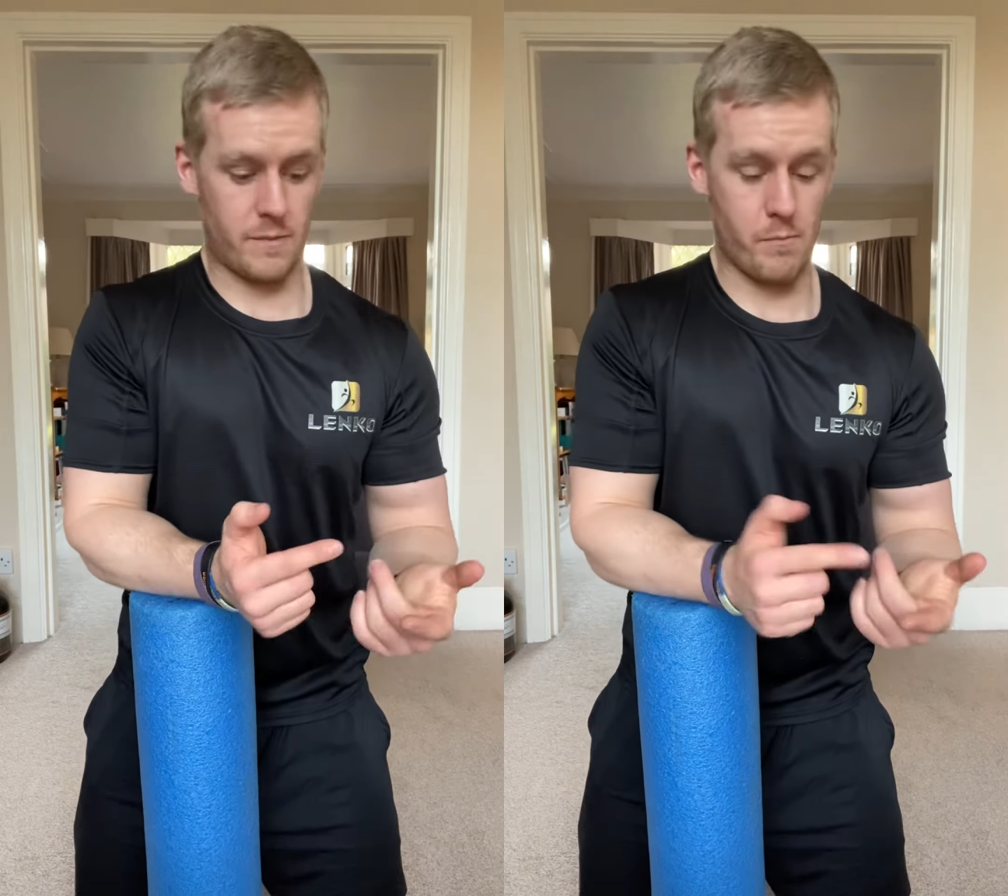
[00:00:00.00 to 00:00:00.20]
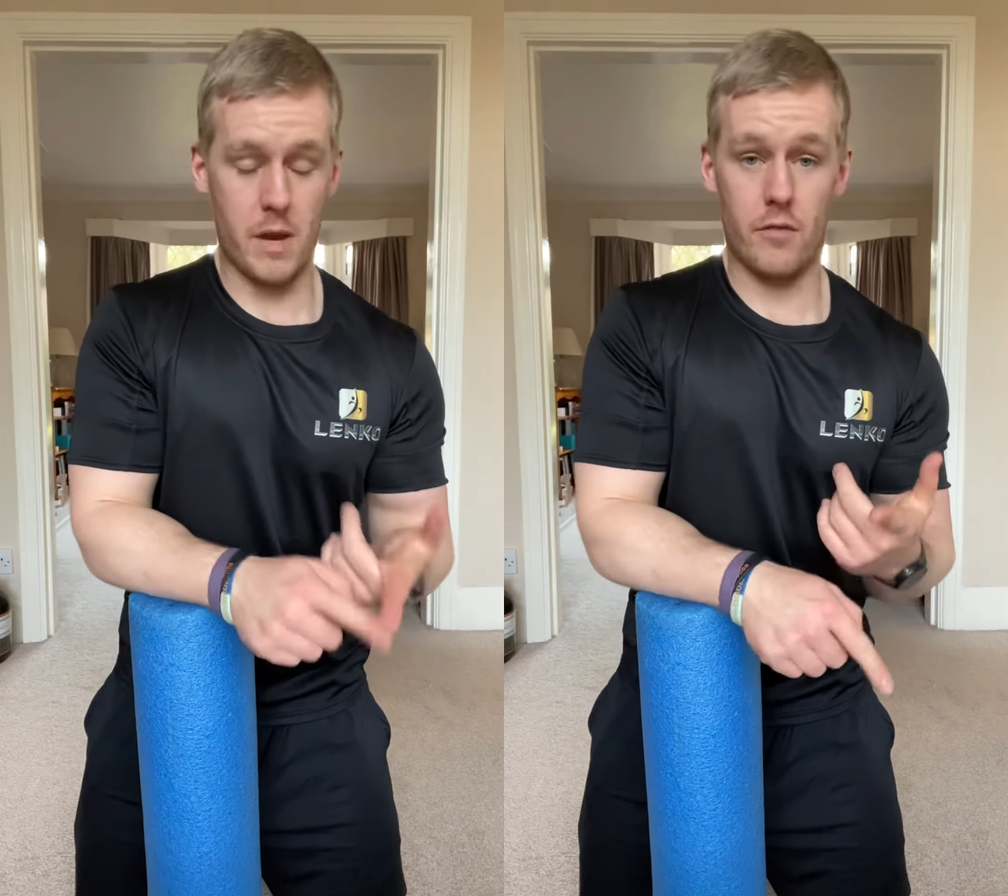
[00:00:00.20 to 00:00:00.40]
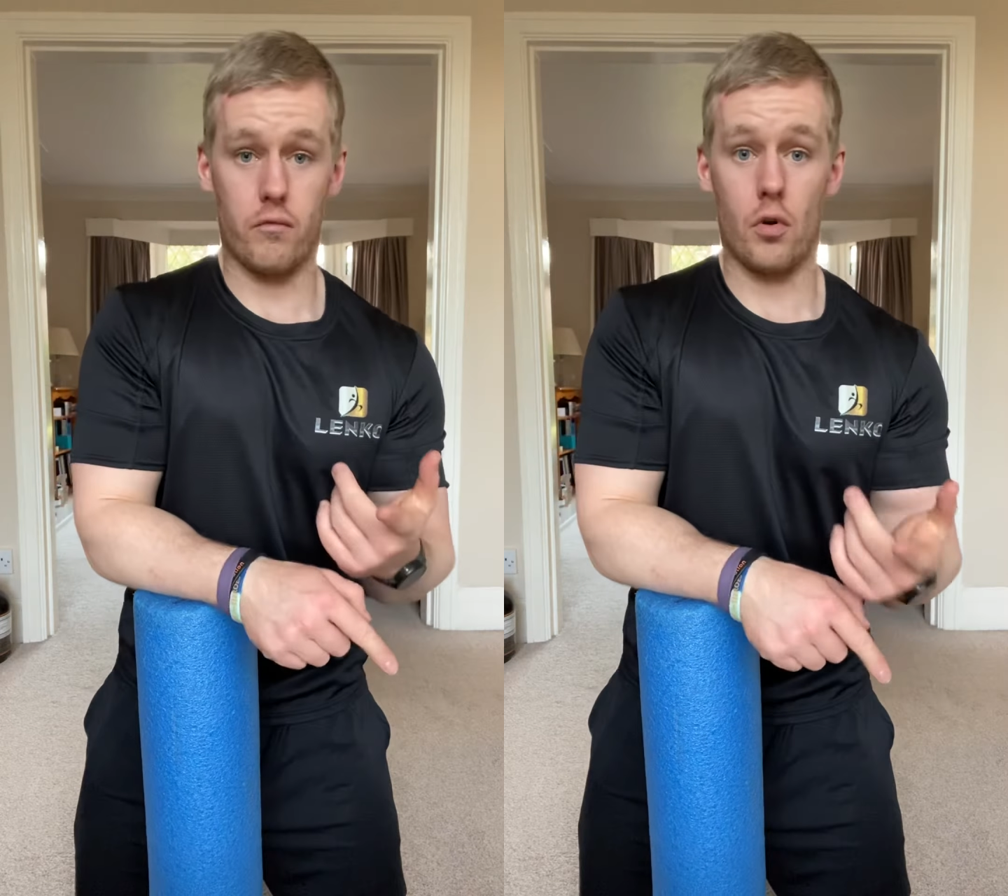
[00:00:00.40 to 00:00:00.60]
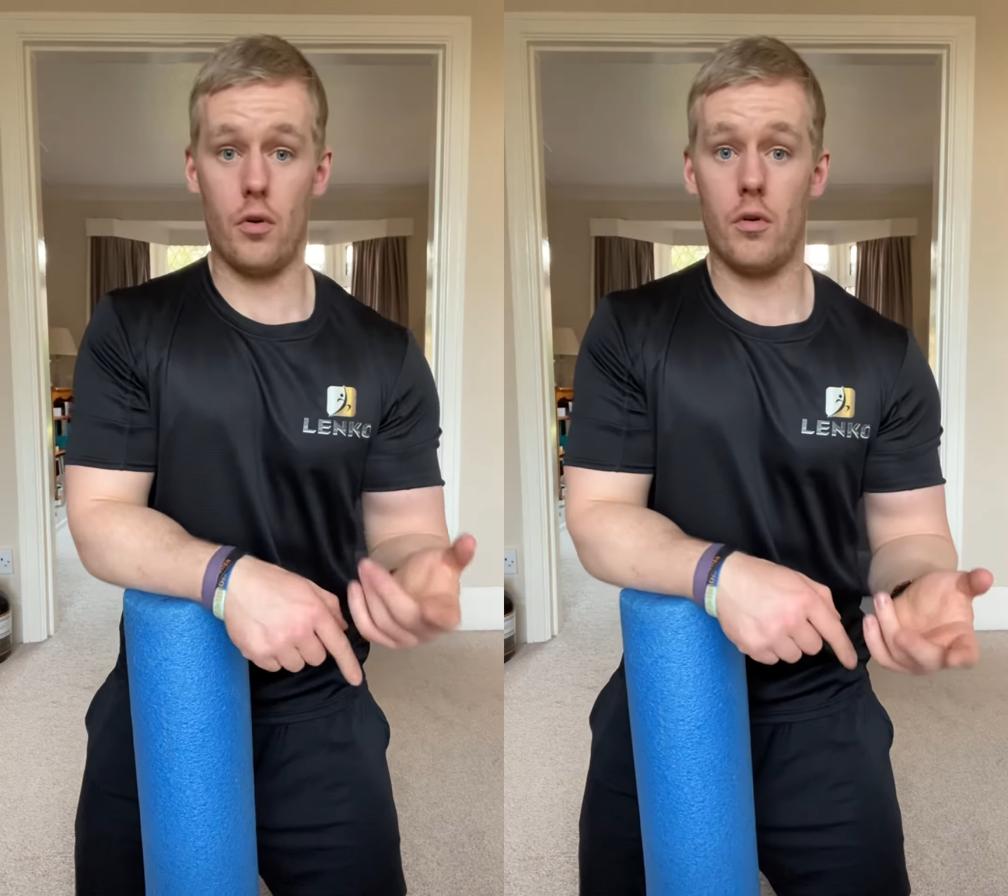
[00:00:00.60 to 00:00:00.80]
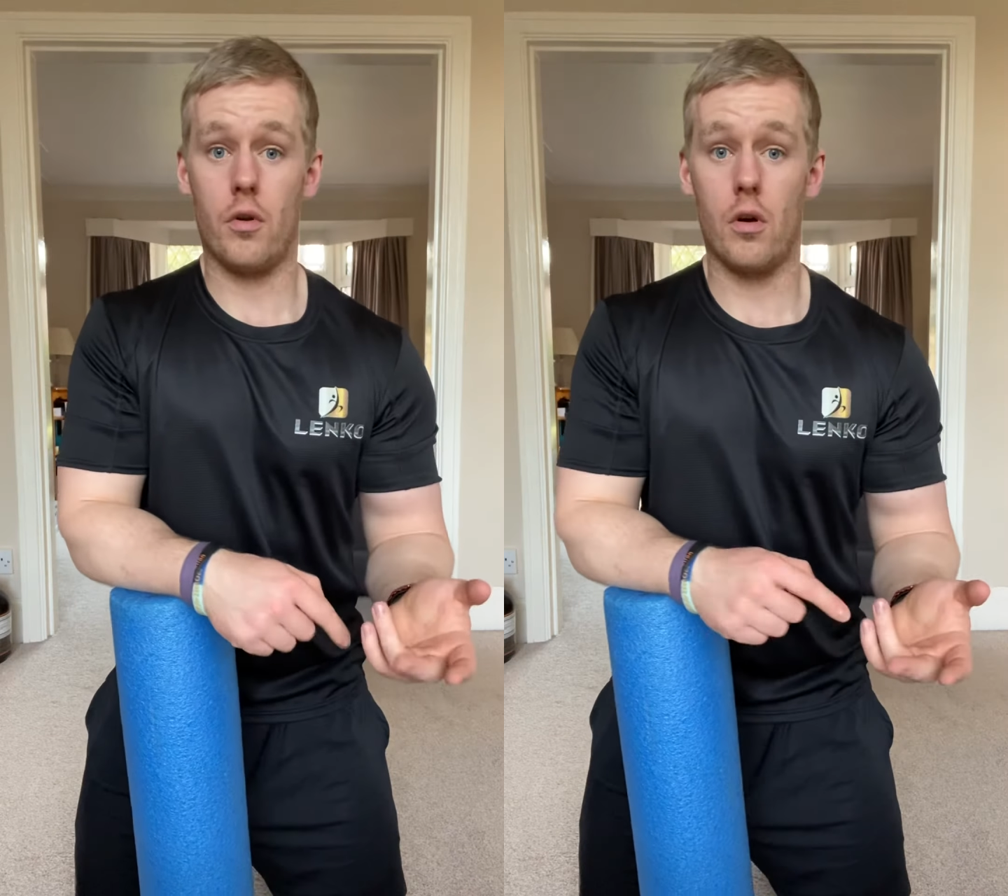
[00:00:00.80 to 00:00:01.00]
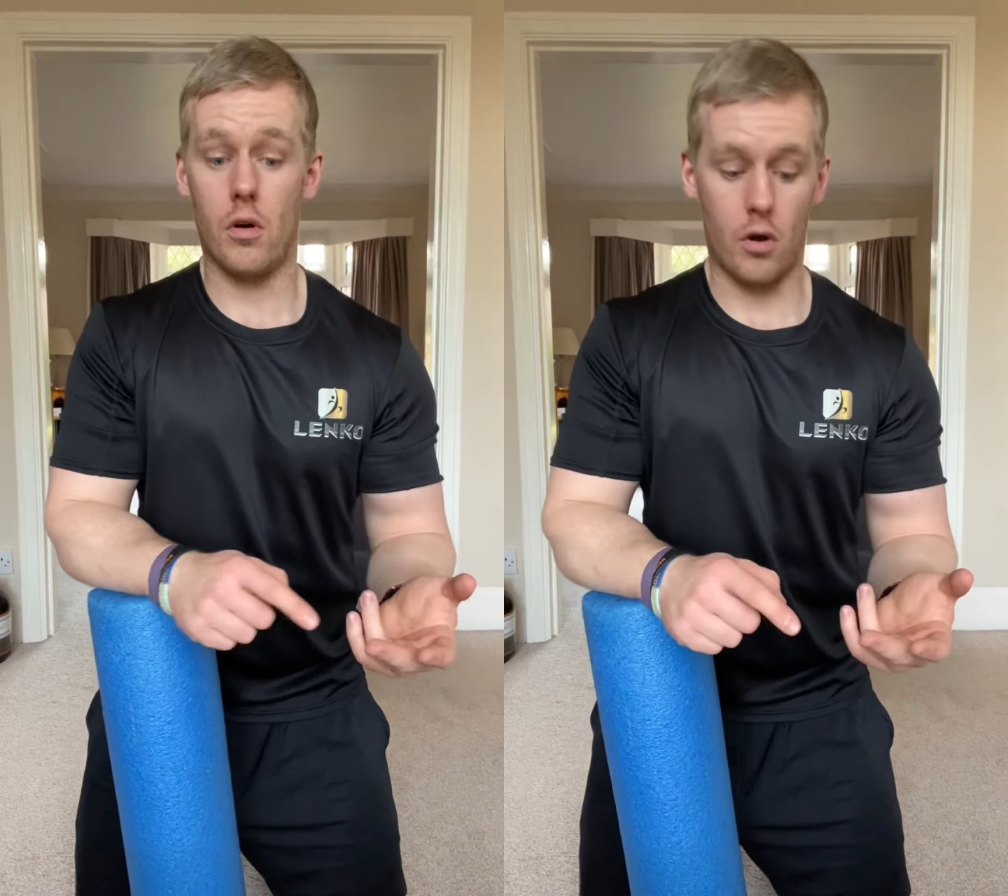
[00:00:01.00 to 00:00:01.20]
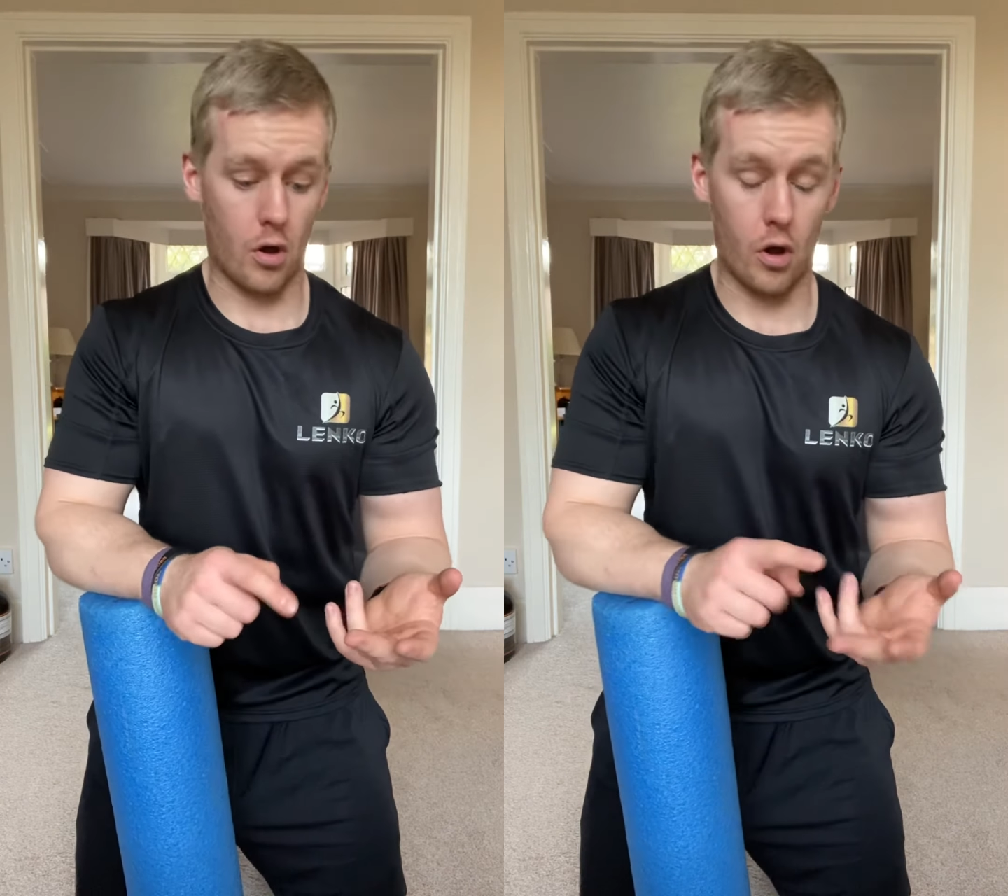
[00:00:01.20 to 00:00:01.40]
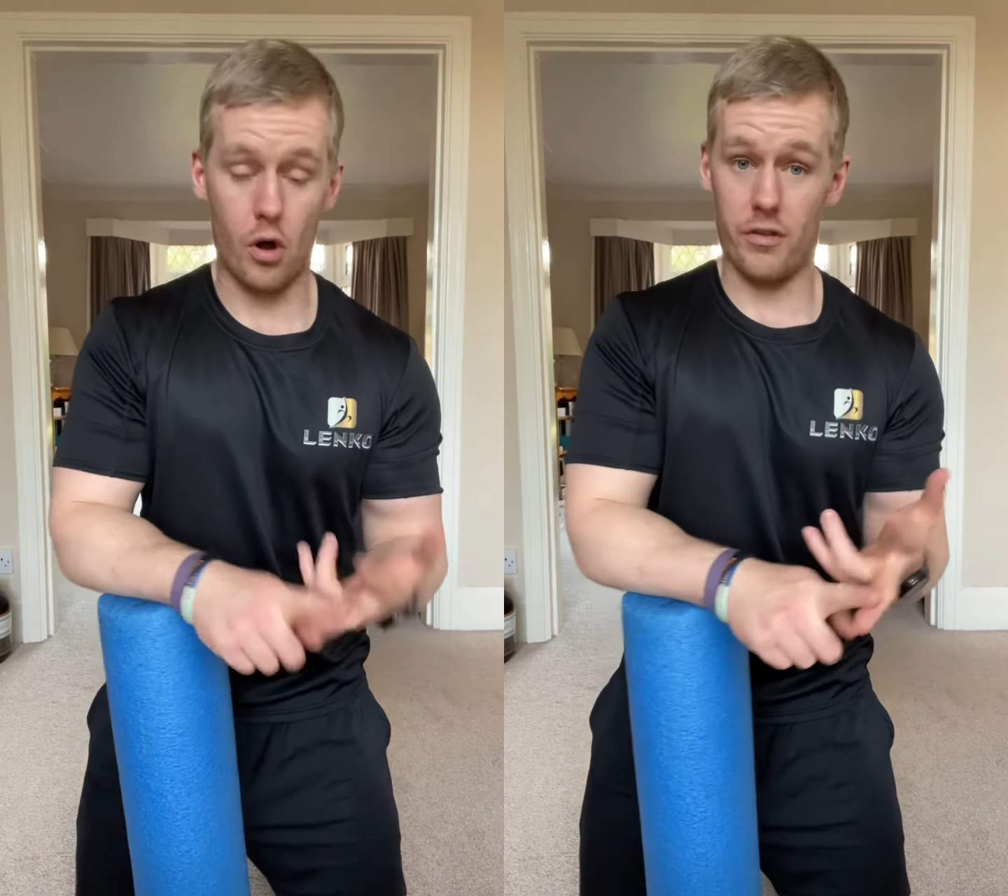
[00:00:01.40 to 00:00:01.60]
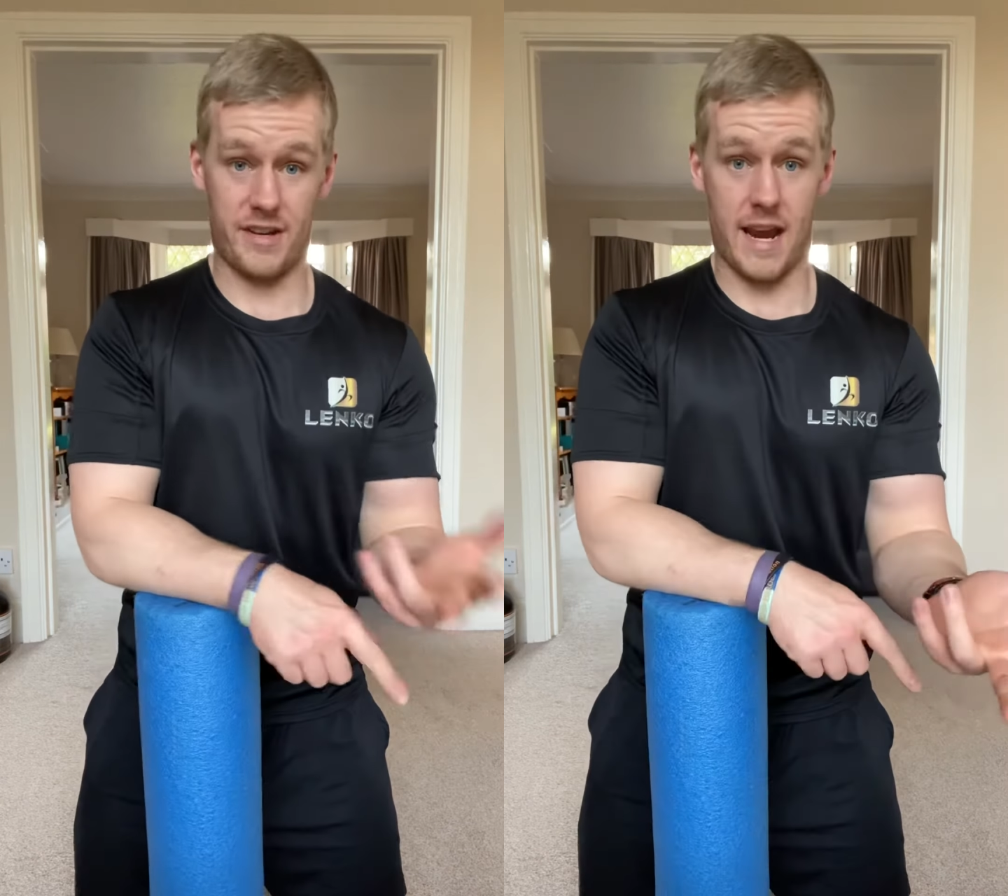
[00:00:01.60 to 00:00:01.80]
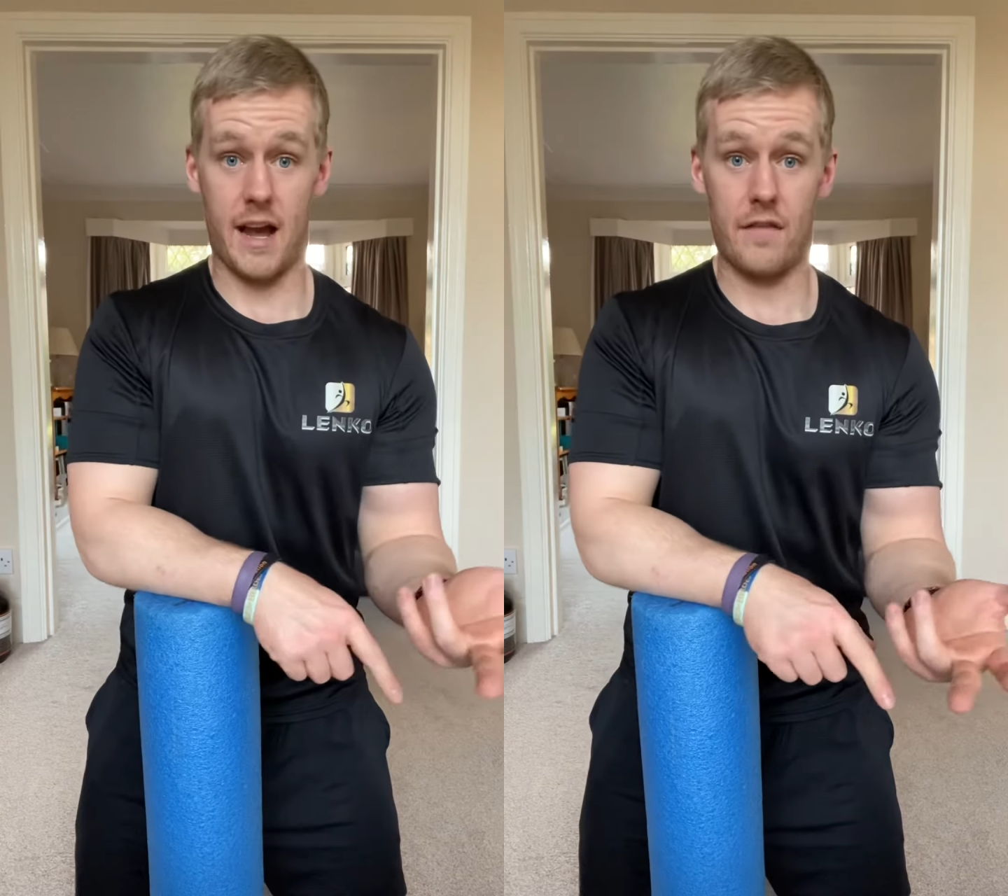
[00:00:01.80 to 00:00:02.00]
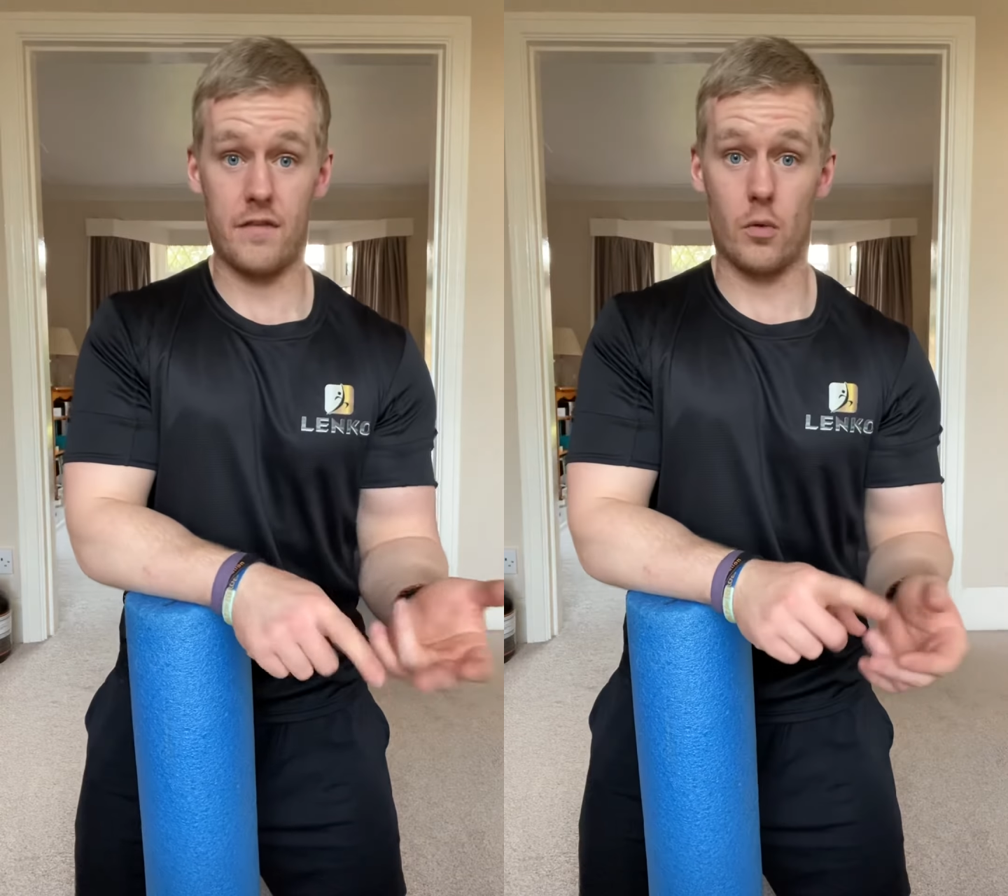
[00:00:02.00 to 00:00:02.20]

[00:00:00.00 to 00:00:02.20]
mid-run or the day after.